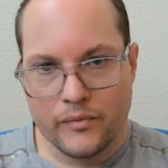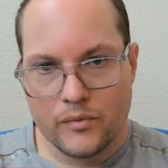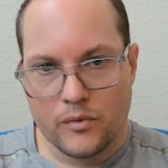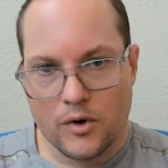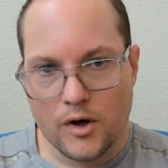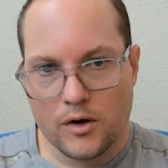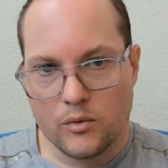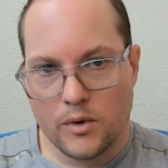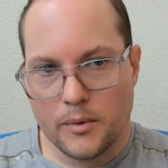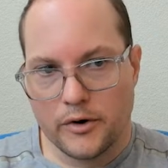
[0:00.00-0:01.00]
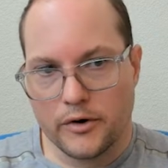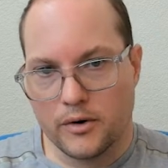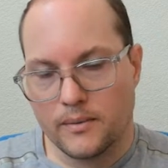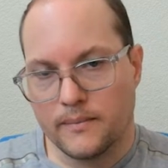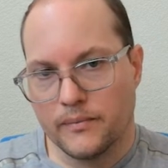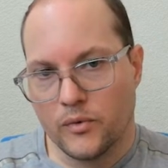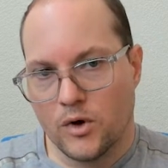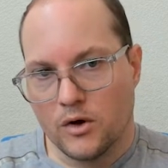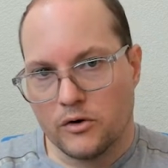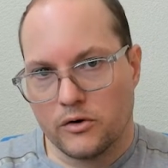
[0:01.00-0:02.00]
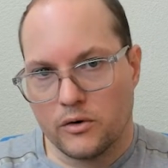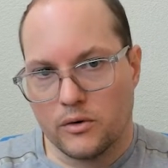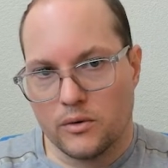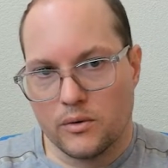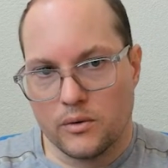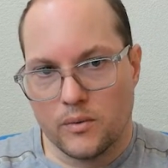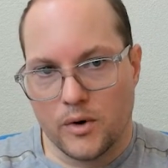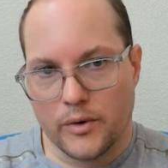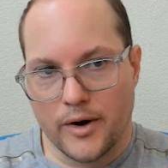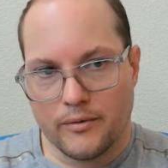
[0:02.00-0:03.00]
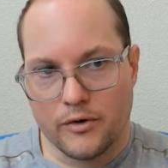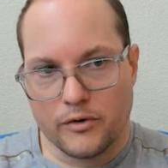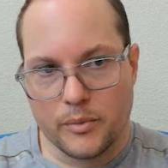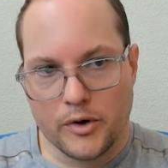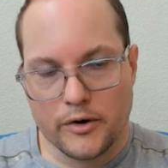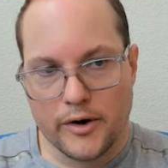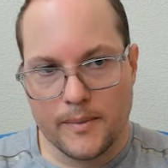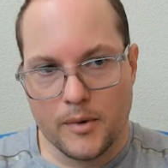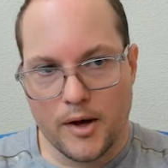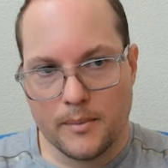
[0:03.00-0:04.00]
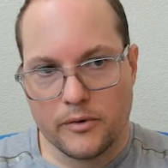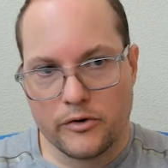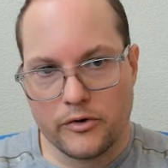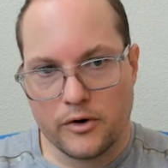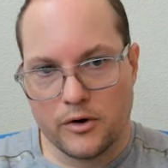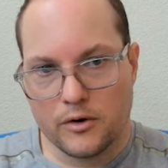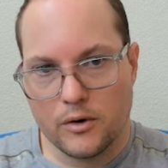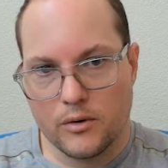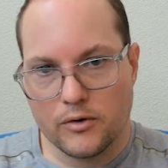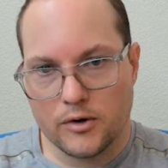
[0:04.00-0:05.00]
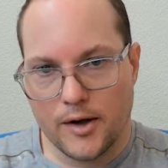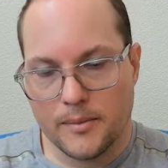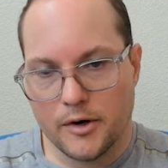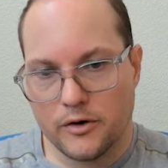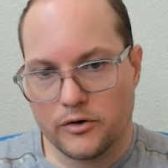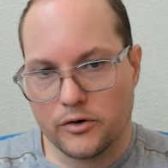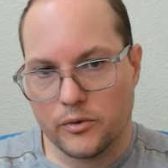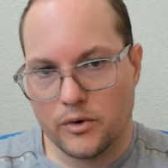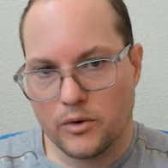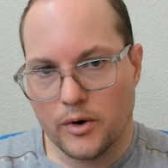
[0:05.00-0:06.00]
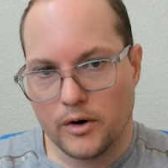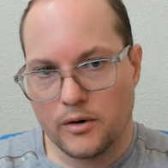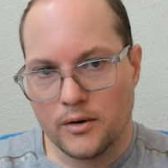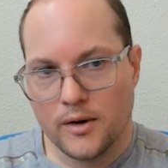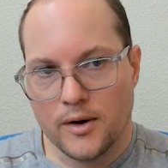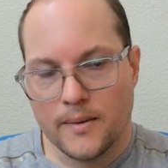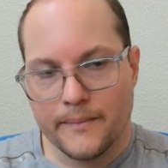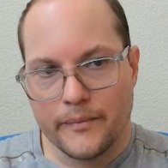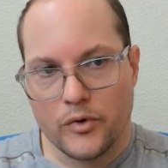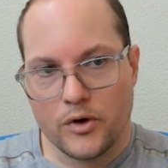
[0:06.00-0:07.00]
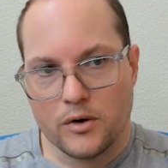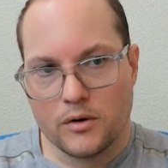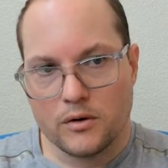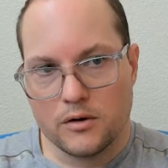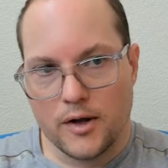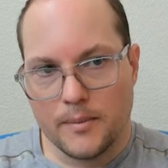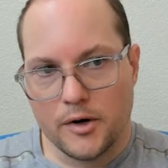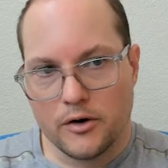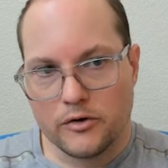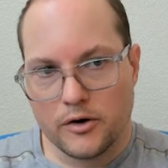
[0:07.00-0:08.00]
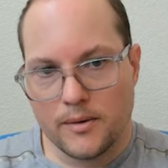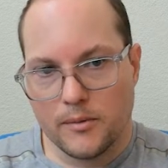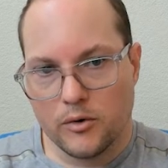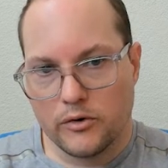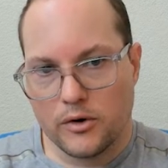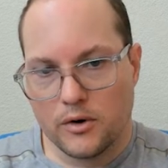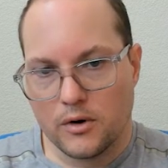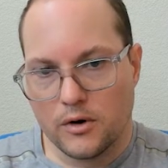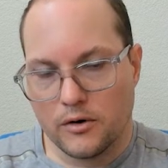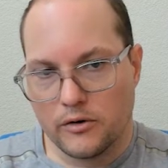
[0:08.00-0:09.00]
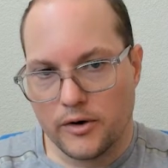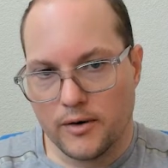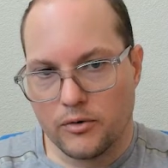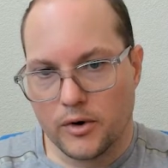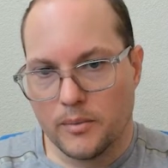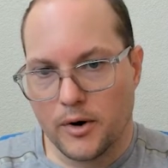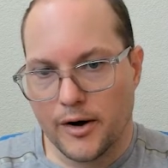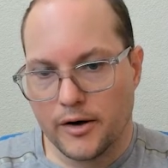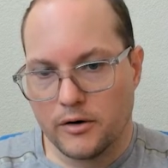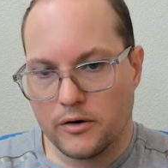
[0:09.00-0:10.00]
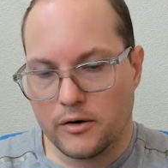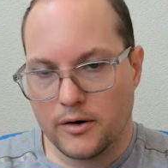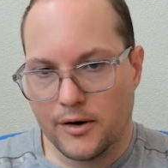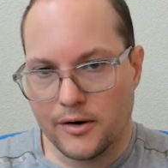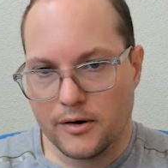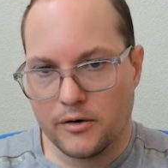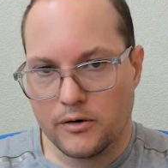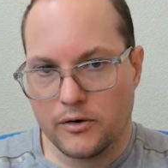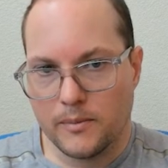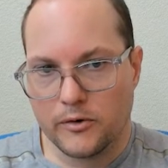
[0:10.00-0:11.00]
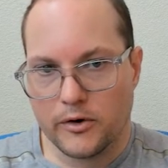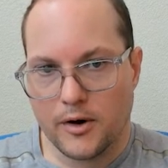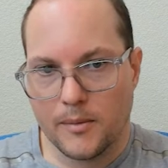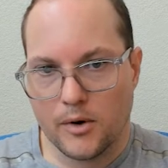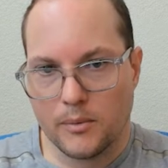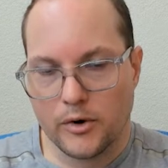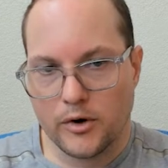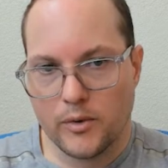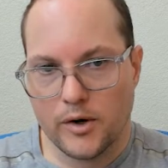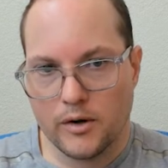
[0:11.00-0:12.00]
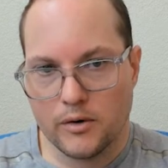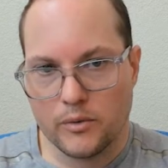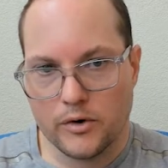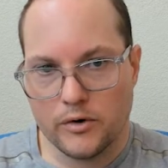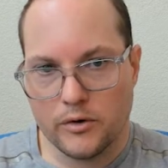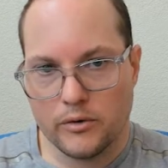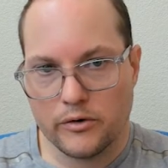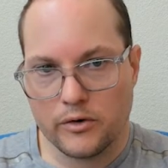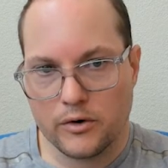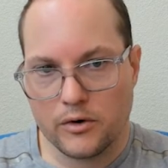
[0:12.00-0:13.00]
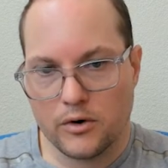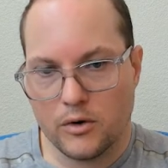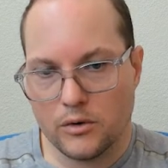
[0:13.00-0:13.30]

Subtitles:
And we're printing. So while we have this print time lapse, I'll go over lamination real quick. The lamination I'm using is Avery brand and seems to come out pretty well when you use a cold